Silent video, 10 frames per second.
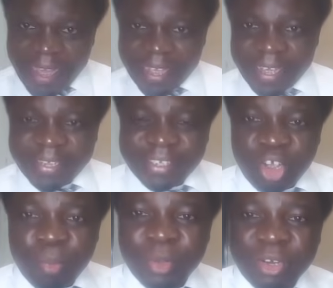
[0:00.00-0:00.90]
Hi guys,
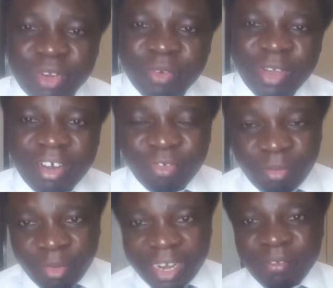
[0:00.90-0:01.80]
hope you are doing well
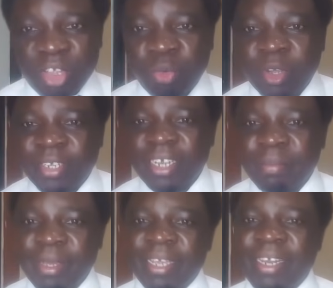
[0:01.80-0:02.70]
from wherever you're
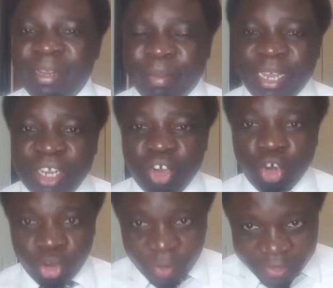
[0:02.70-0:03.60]
watching me, depending
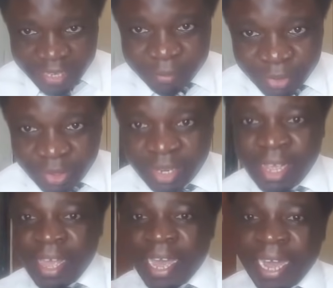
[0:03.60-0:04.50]
on your time zone.
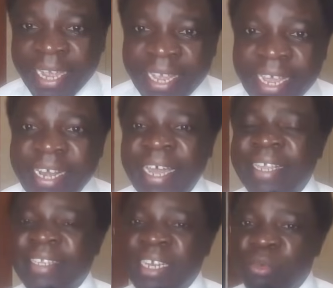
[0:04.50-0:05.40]
Again, I
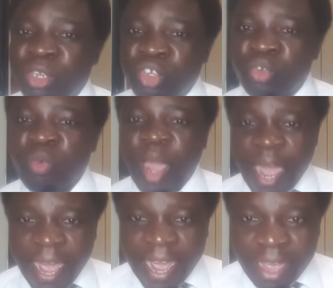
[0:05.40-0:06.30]
still wish you a
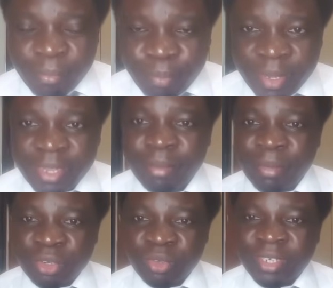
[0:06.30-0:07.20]
happy
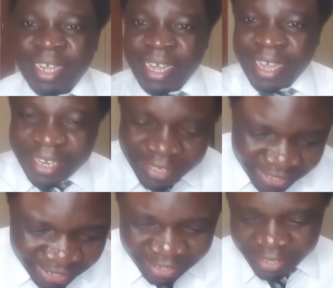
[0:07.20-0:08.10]
Mashujaa
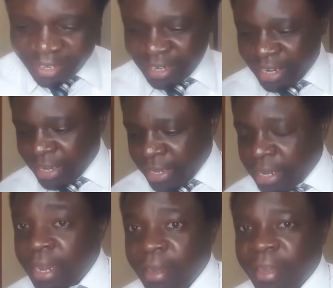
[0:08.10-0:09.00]
Day.
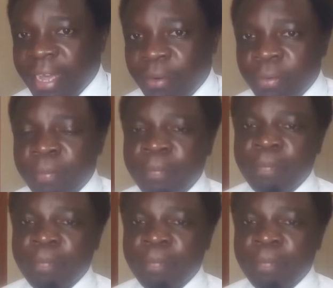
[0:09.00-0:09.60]
Now,